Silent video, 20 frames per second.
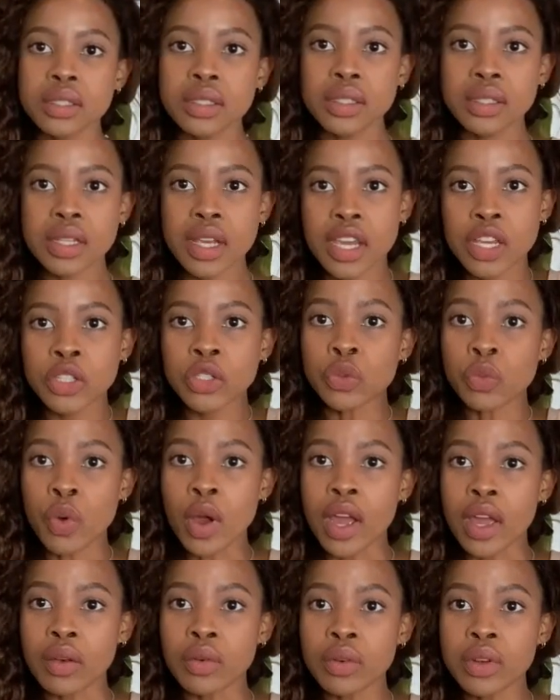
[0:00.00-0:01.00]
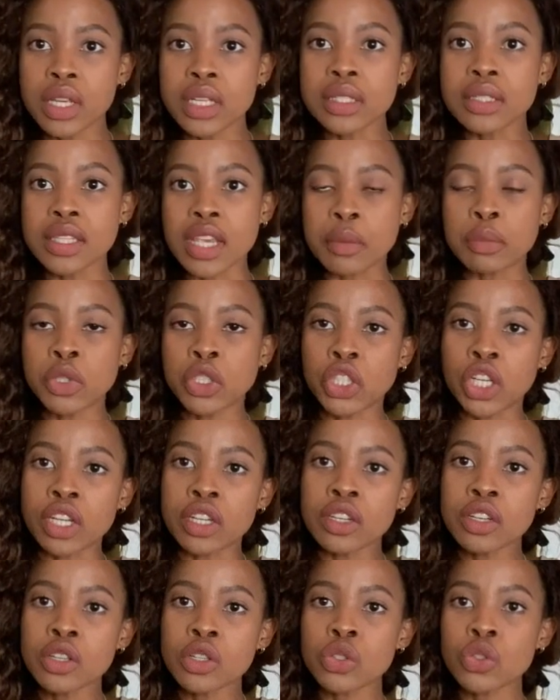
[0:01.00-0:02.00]
Stage 1,
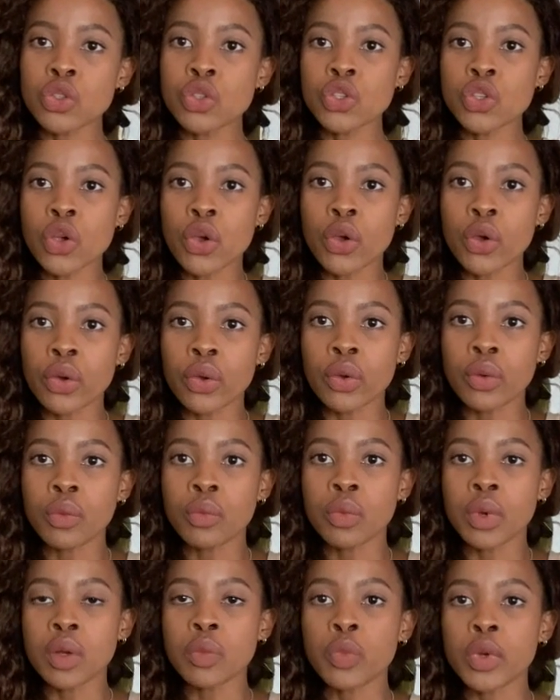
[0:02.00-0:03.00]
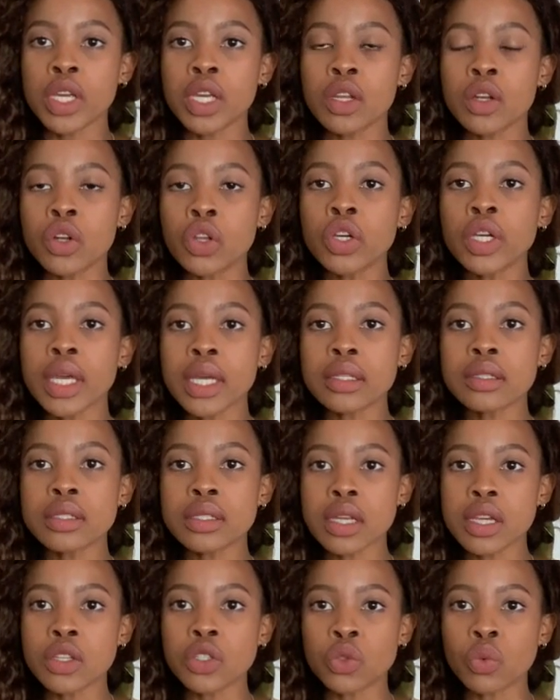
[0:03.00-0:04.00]
Inception. So when we look at
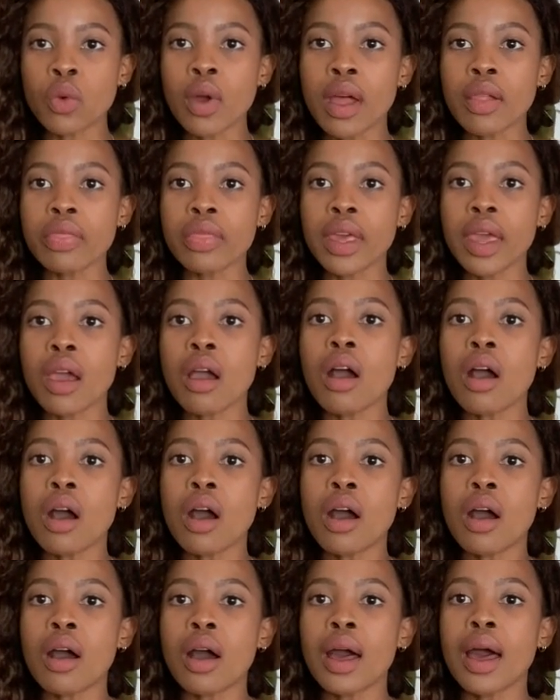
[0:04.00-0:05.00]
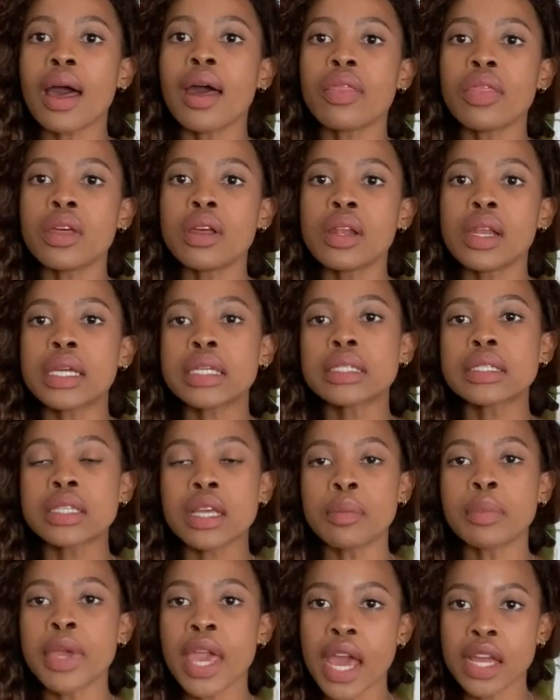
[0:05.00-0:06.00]
stage 1, there are other
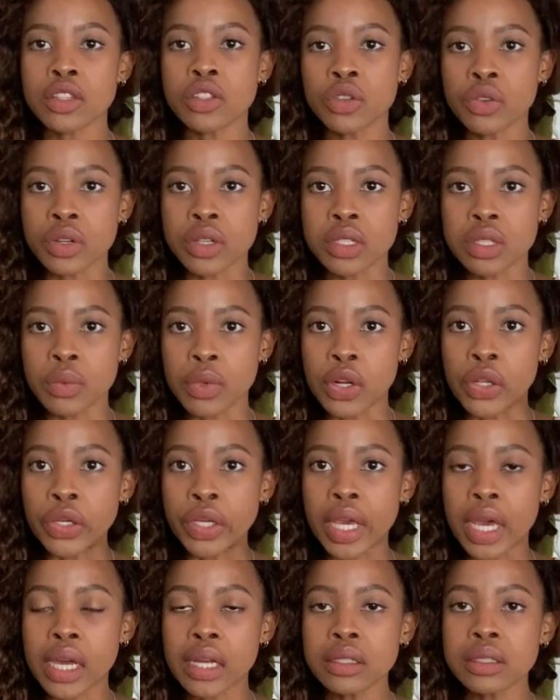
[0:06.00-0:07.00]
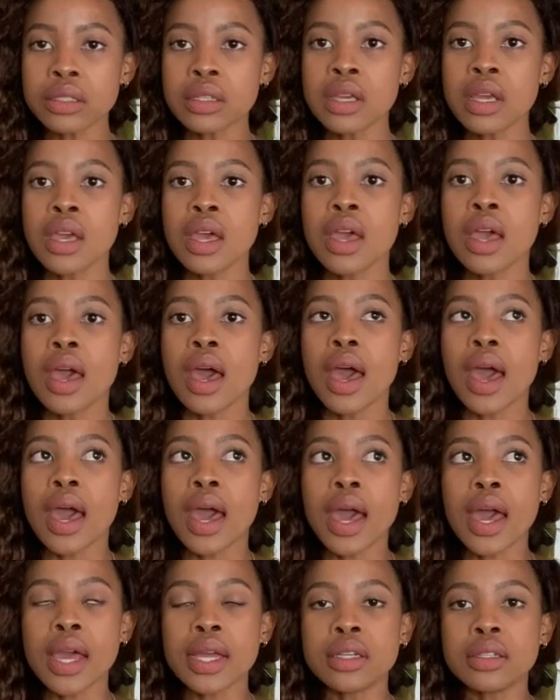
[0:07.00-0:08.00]
subcategories that we look at.
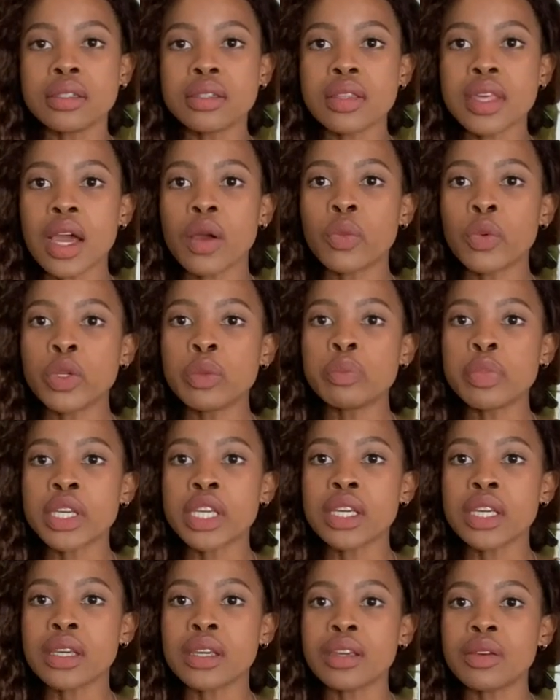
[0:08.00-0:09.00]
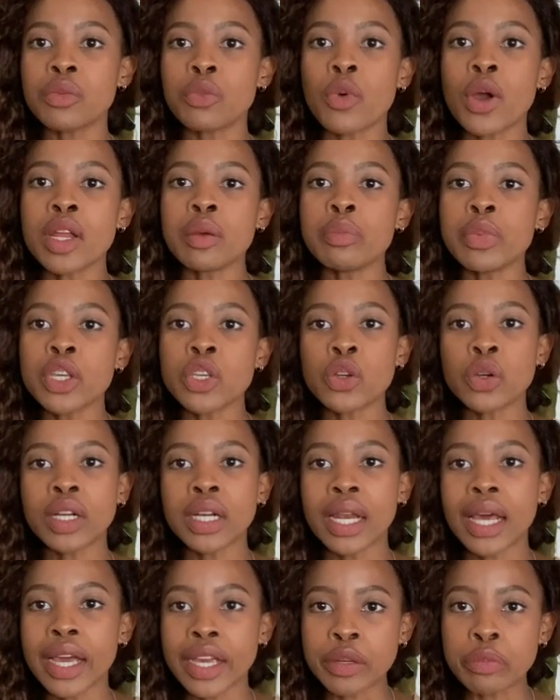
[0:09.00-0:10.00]
And that would be 1 being your
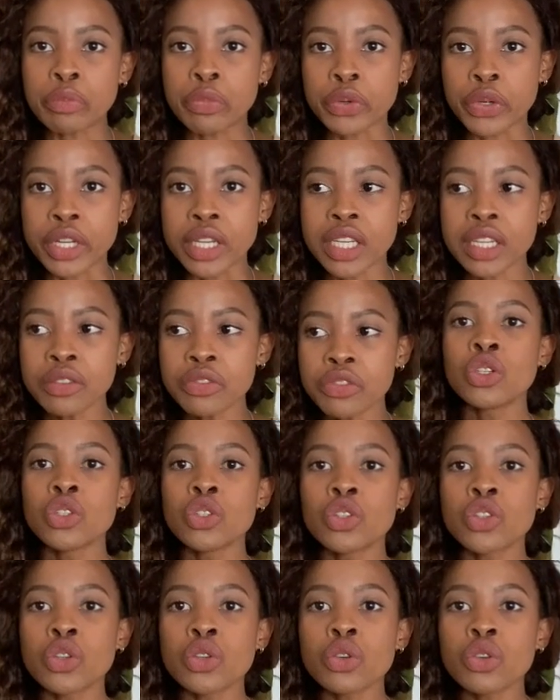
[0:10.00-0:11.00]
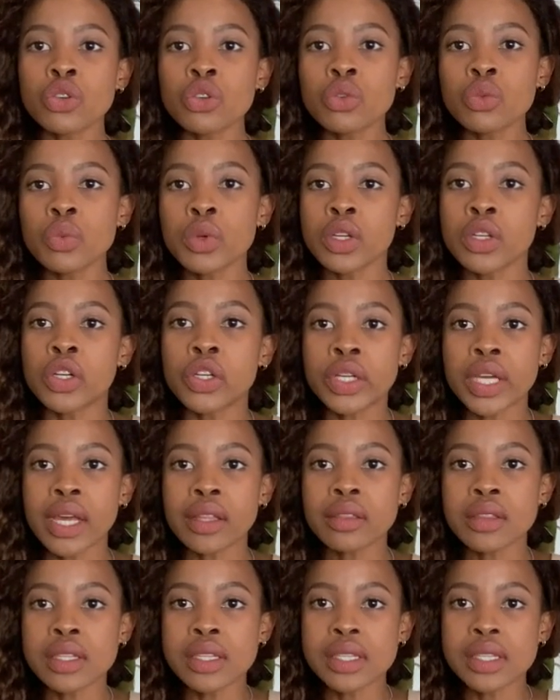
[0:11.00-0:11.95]
client brief. 2, we look at the